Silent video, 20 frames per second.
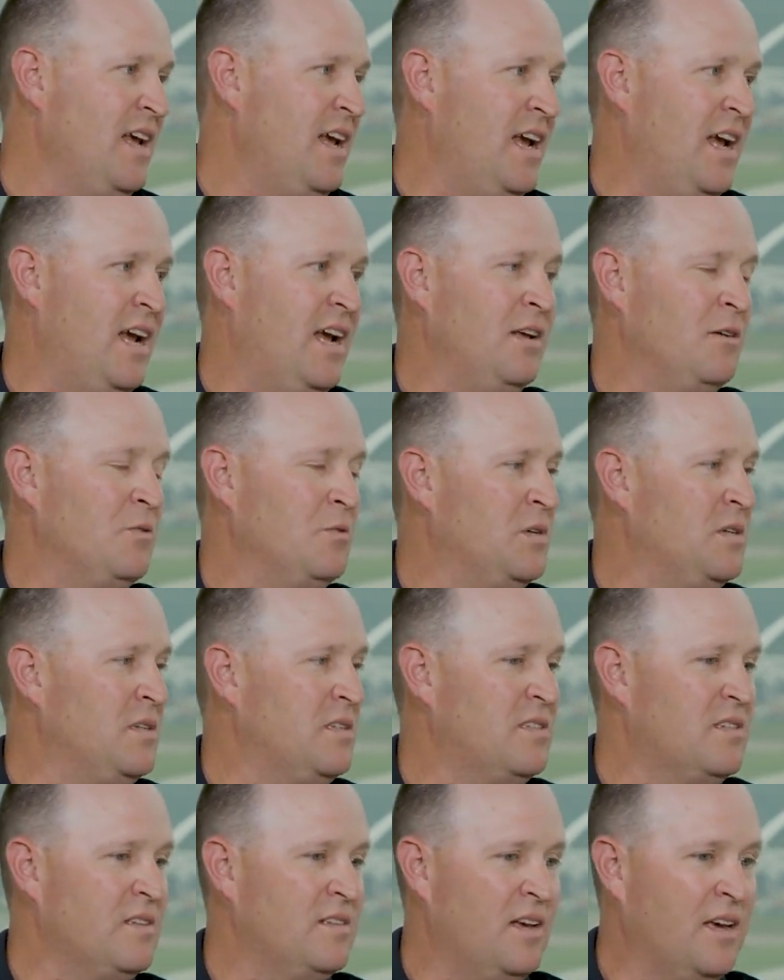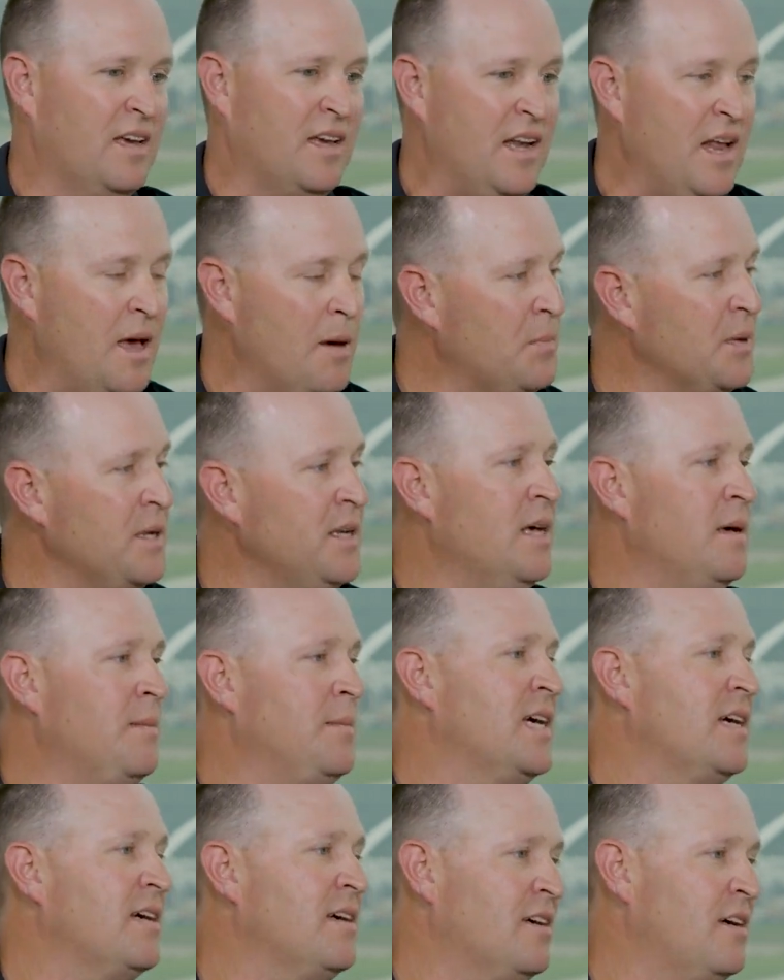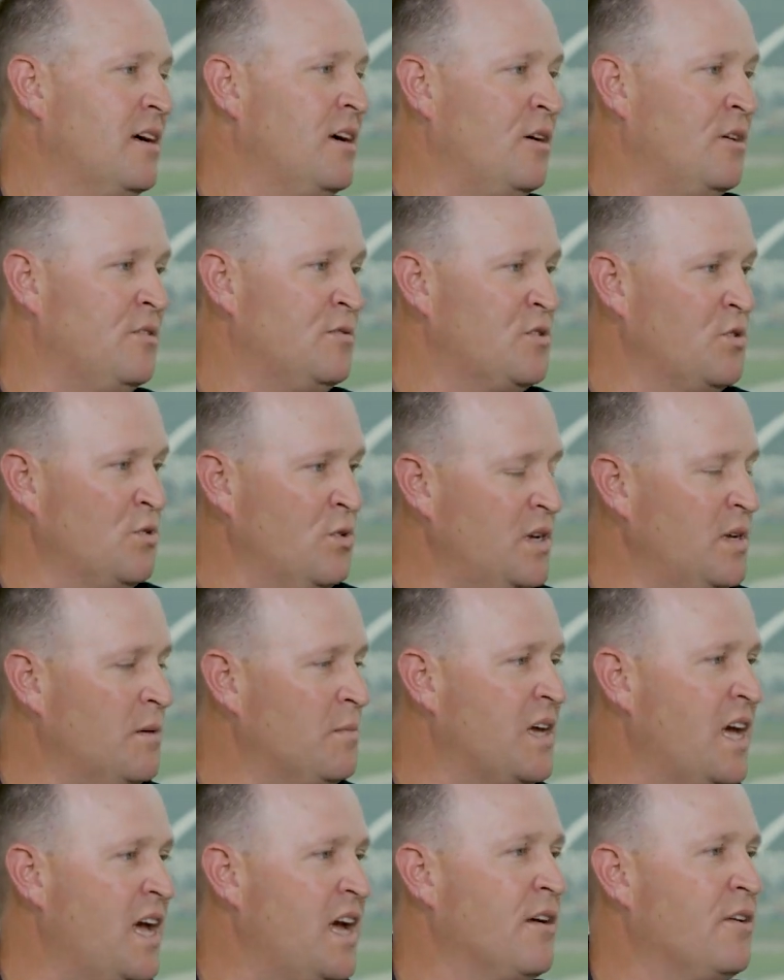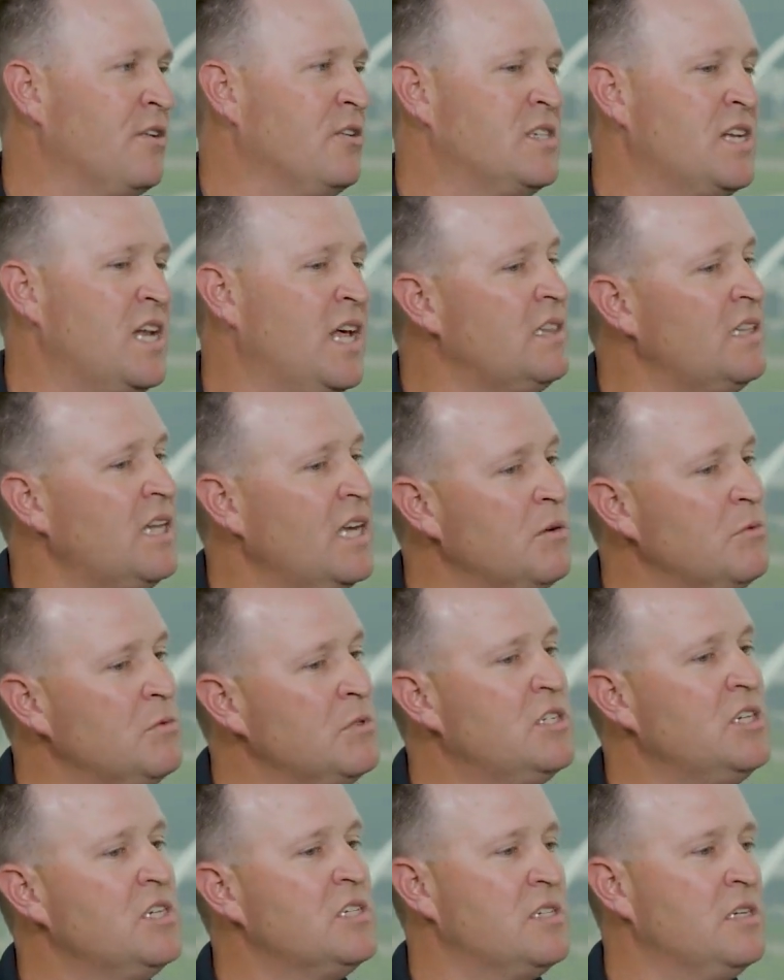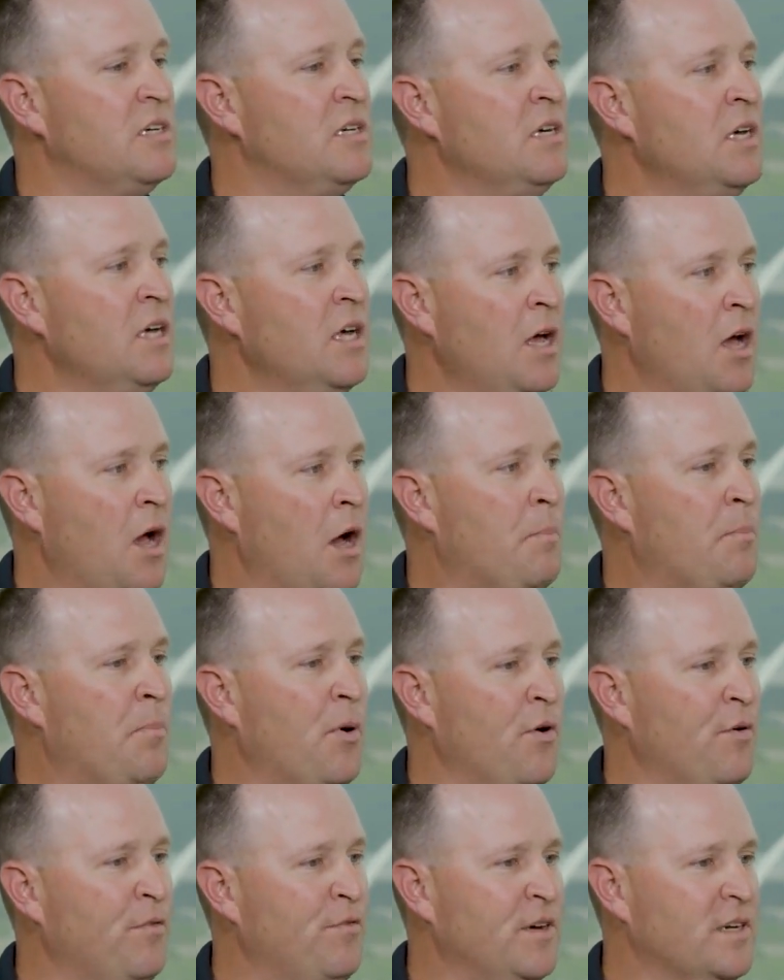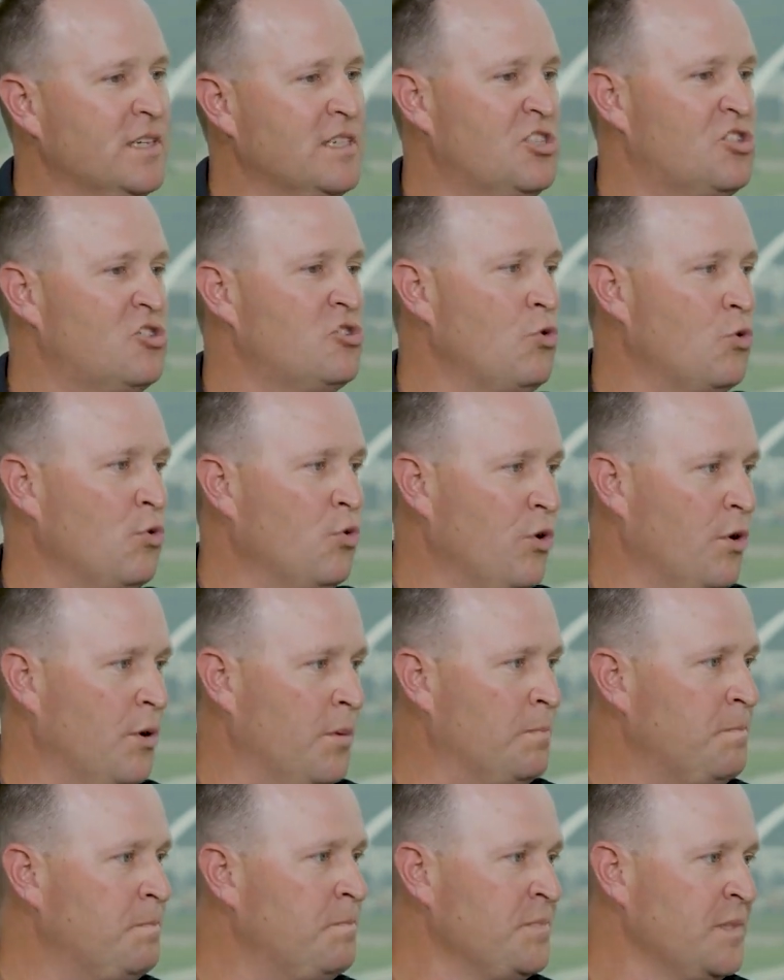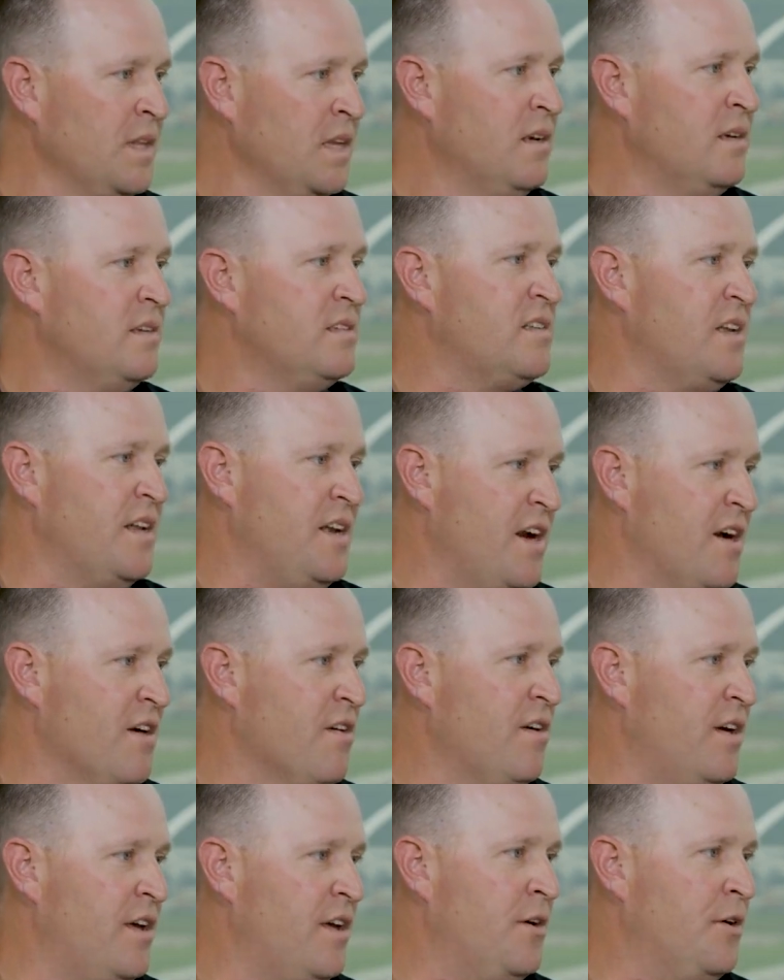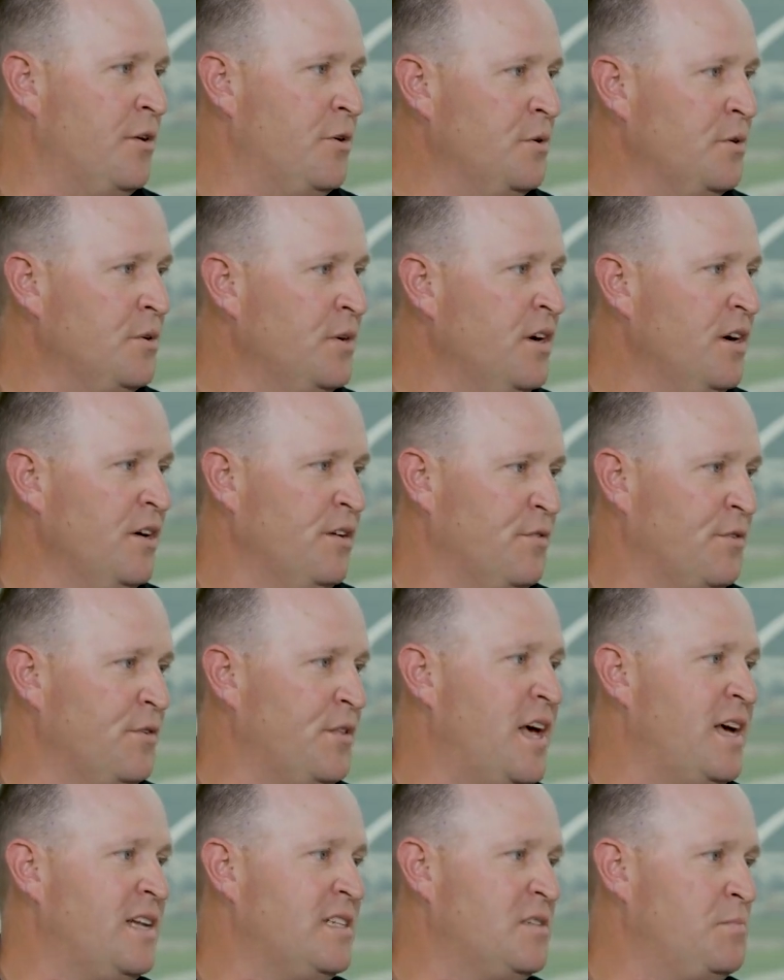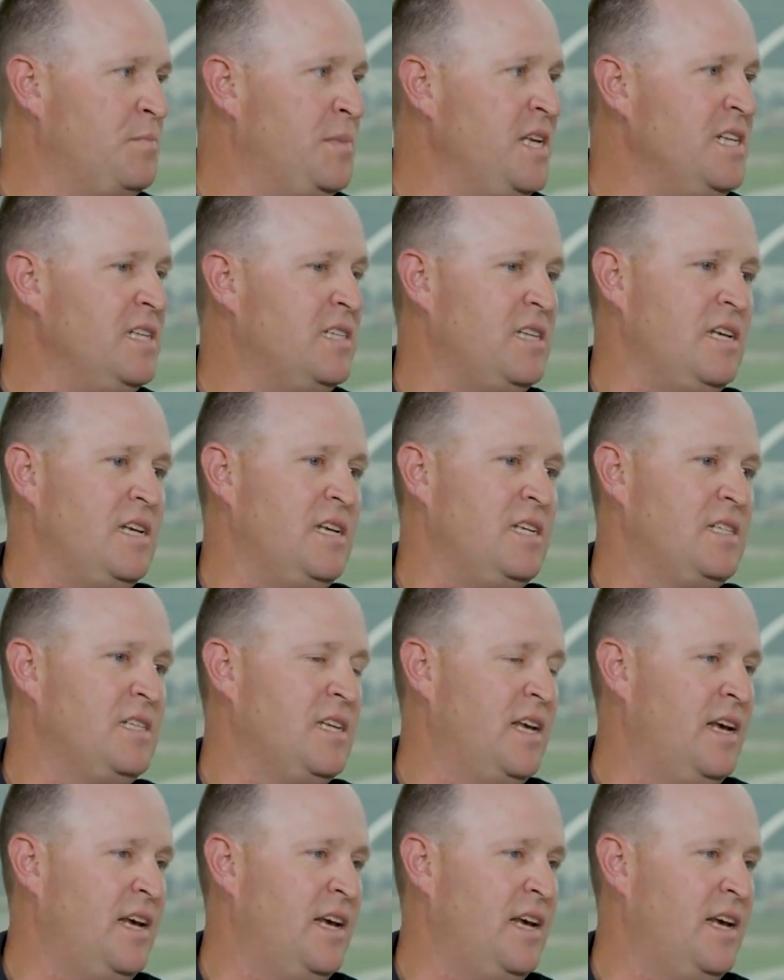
And it was like an epidemic of seiridium cankers. And I think it was just a perfect storm scenario for that species.